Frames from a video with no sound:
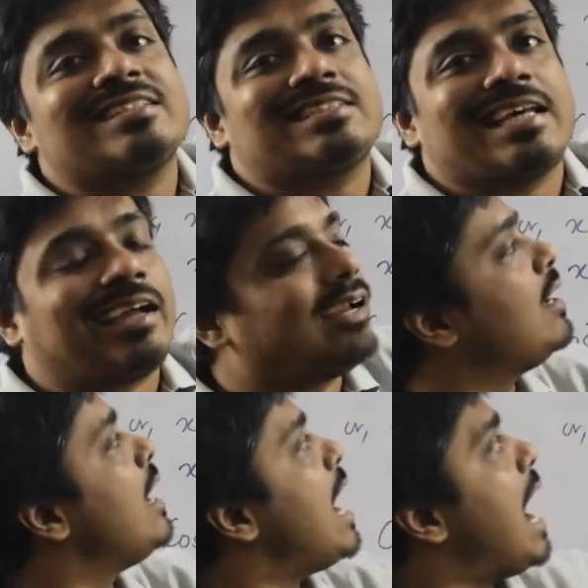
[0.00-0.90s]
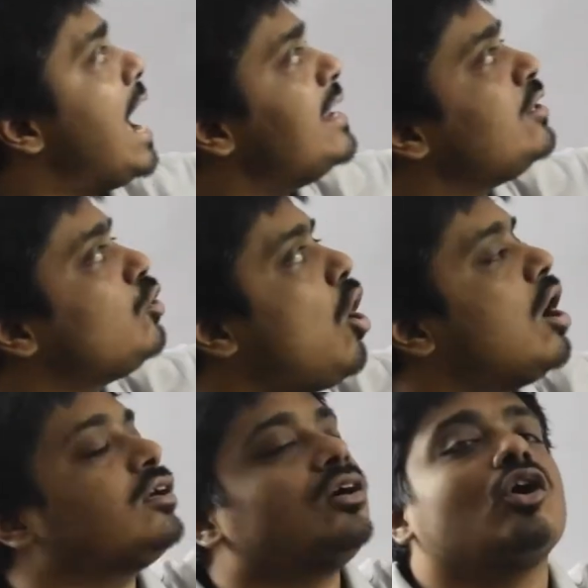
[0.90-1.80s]
in sec. And in
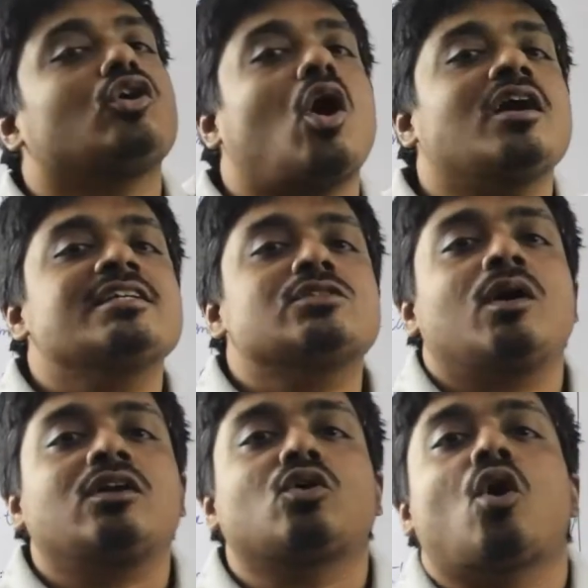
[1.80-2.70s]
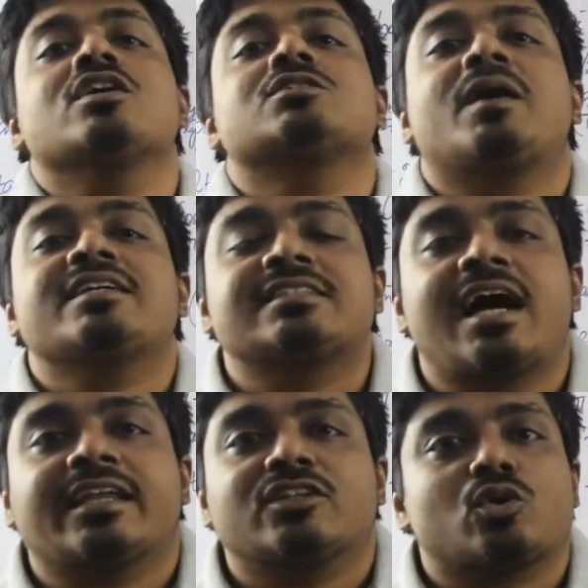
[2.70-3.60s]
cot, cot is what? Cos by
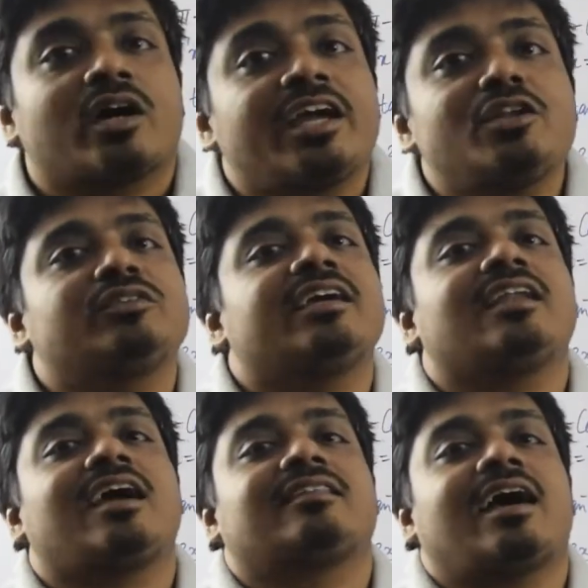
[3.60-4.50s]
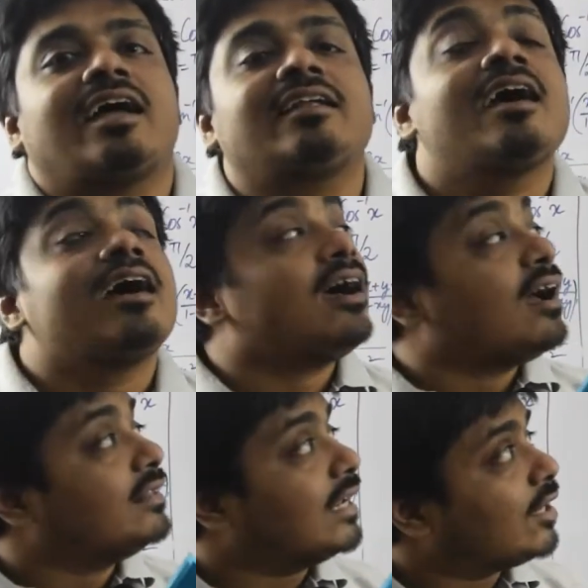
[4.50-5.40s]
sine. So again you think like that
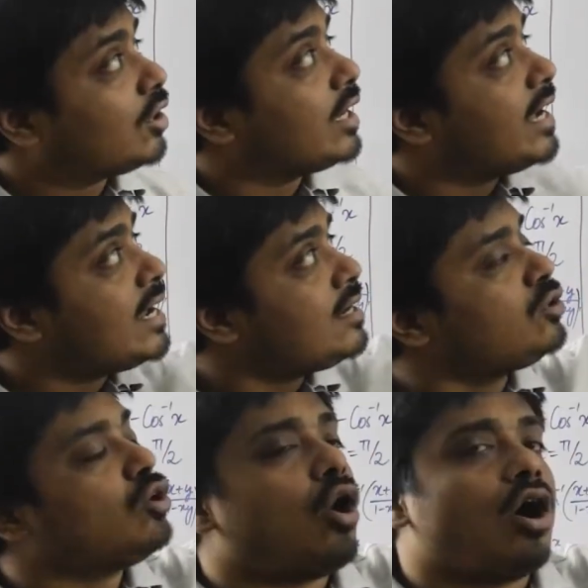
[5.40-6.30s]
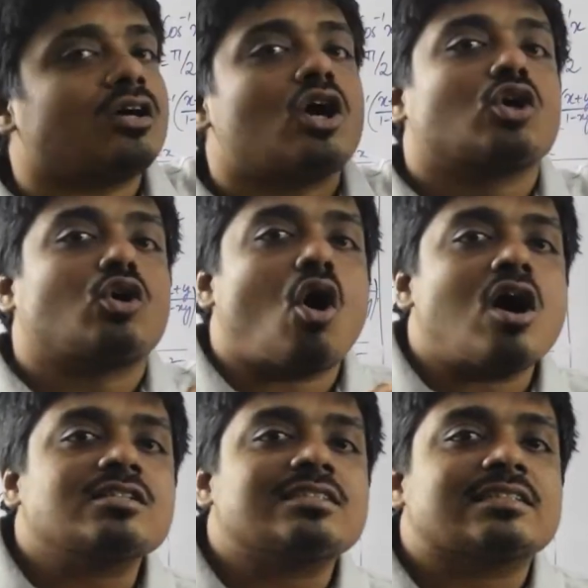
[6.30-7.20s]
in cot,
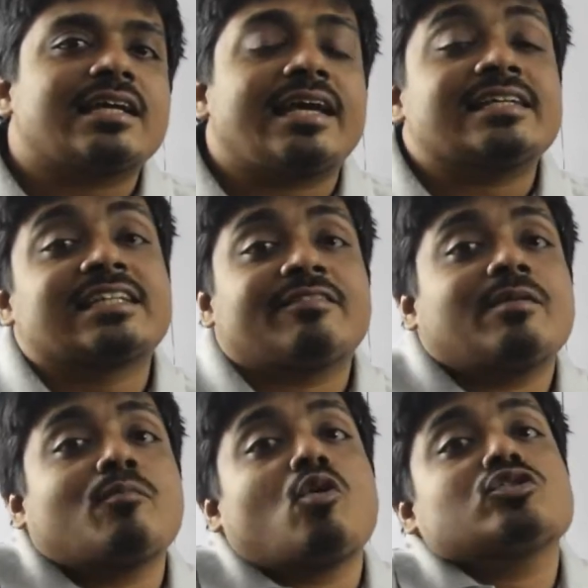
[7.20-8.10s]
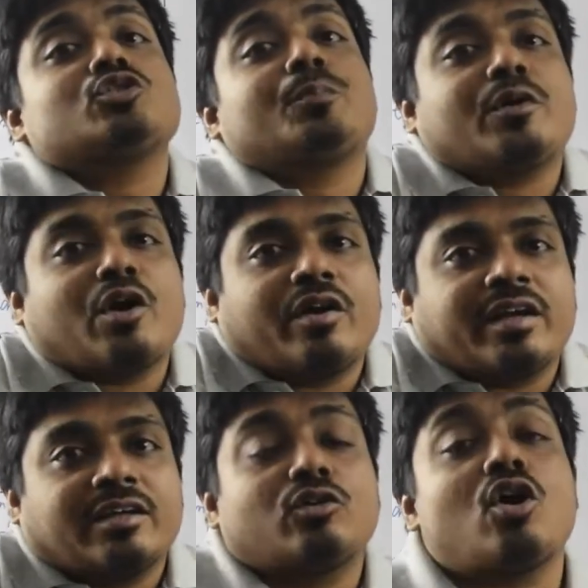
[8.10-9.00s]
cos is given more
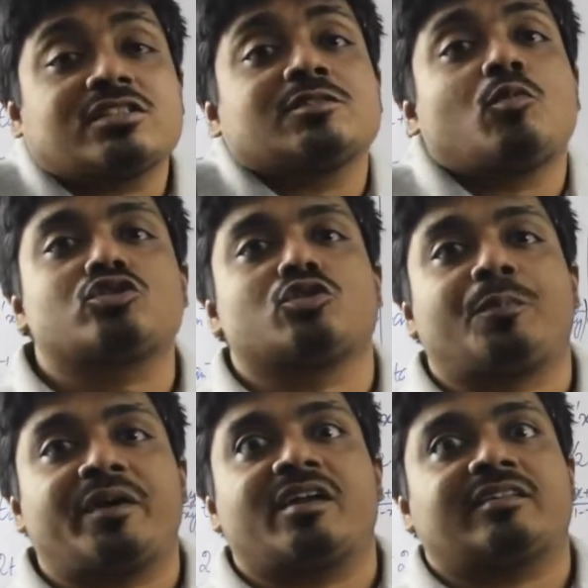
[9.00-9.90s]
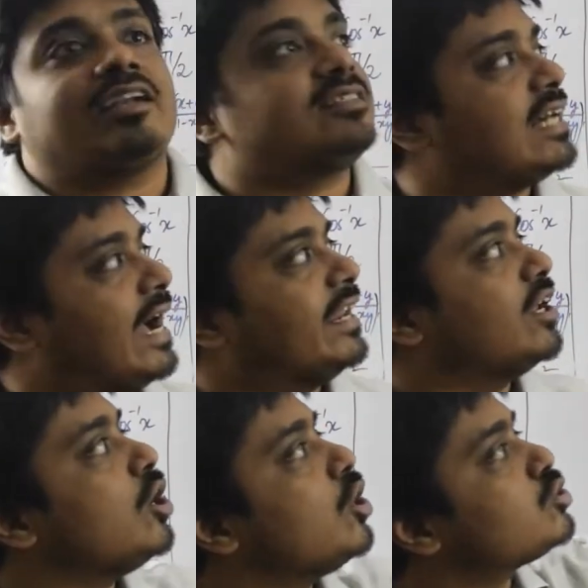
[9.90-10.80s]
superiority. Cos is more superior than sine.
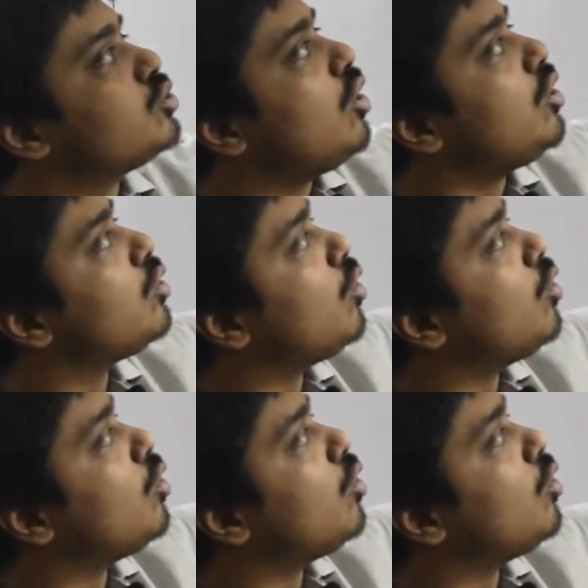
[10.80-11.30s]
So